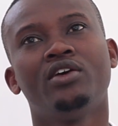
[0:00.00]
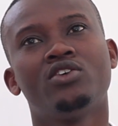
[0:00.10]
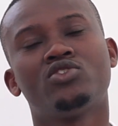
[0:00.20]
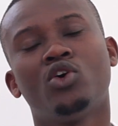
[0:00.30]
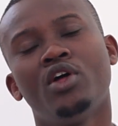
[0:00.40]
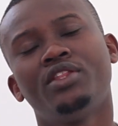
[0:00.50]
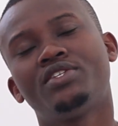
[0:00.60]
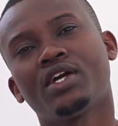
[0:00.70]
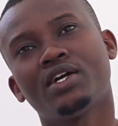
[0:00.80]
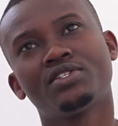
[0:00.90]
So the
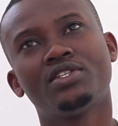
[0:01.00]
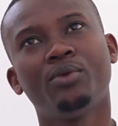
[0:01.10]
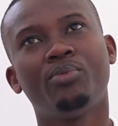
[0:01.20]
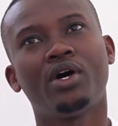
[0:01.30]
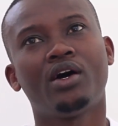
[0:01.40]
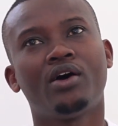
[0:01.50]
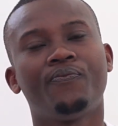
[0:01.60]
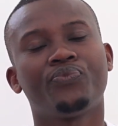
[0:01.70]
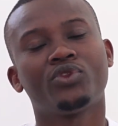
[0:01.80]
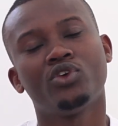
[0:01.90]
second step,
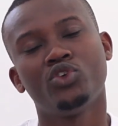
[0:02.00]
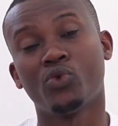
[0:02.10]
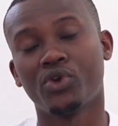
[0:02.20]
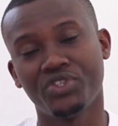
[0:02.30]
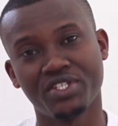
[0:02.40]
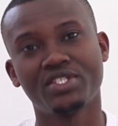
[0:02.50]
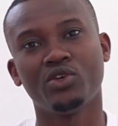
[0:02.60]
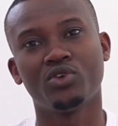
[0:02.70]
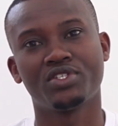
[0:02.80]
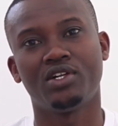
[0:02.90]
you register
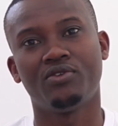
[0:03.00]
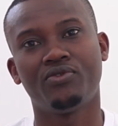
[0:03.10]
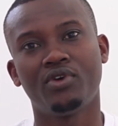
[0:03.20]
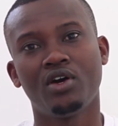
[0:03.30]
yourself.